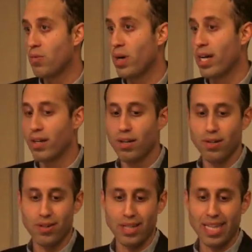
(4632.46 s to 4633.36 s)

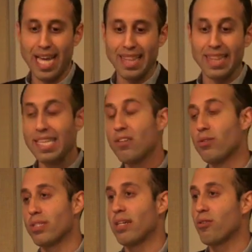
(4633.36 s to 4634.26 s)
where that
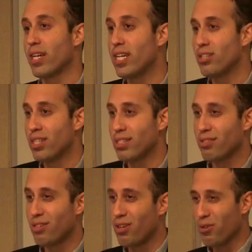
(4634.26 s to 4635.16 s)
legal segregation is
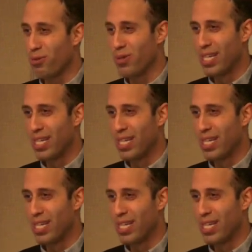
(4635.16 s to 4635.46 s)
so